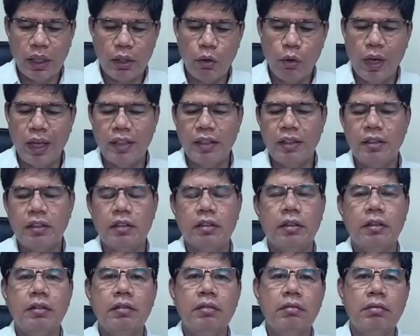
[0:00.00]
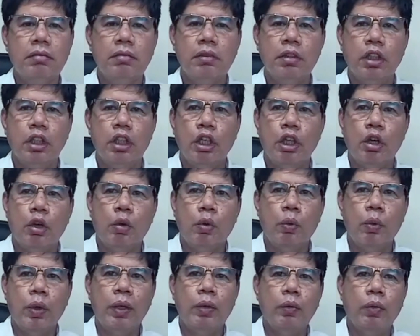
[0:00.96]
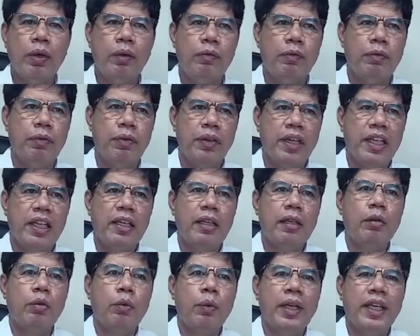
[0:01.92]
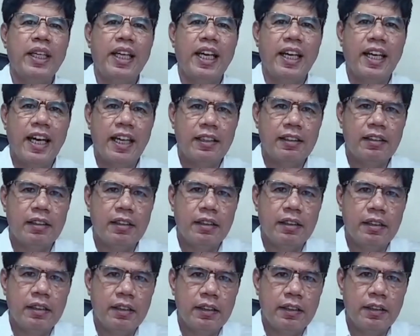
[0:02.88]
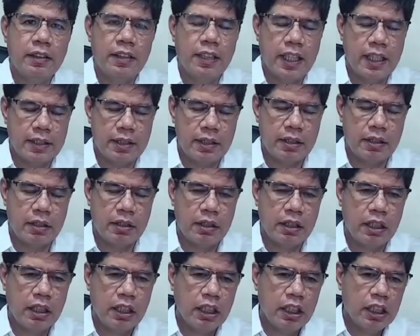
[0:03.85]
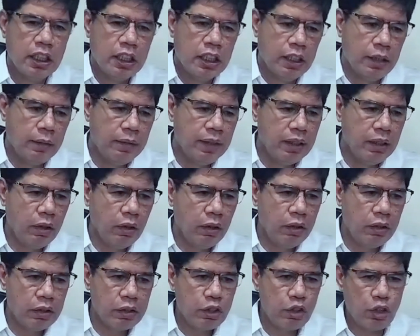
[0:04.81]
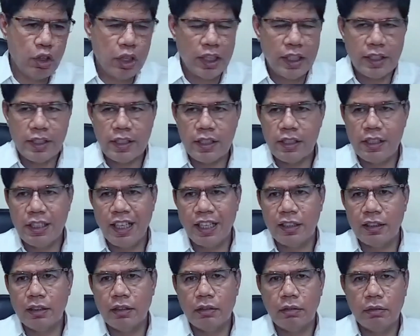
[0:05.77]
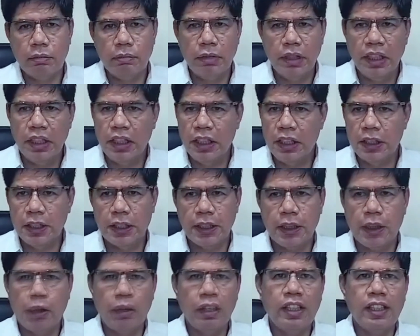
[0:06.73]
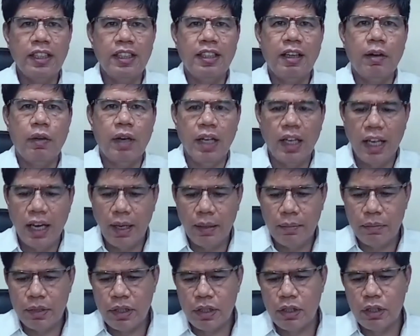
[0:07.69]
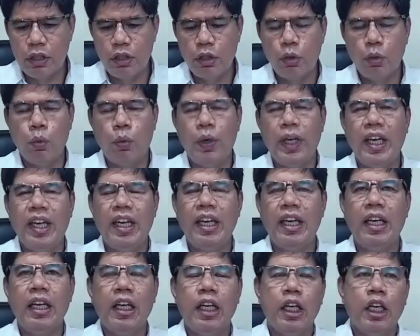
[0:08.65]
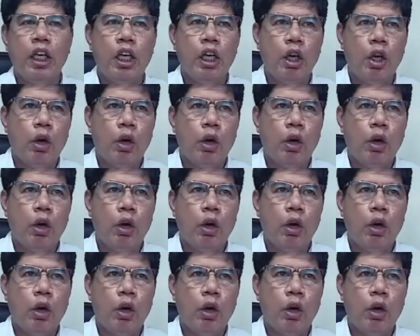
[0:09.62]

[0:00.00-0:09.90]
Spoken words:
our gratitude when we feel we cannot. Yes, even though the things that be falling in our lives, we